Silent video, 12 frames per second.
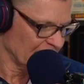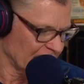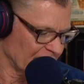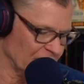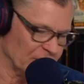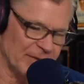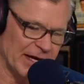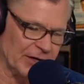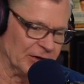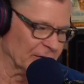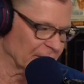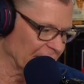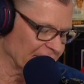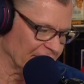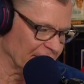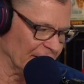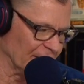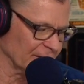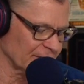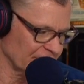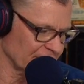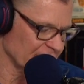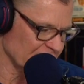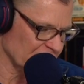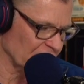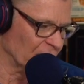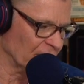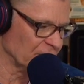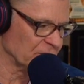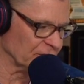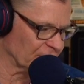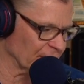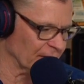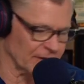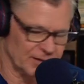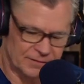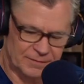you know you're making yeah. a living here. So what did you think?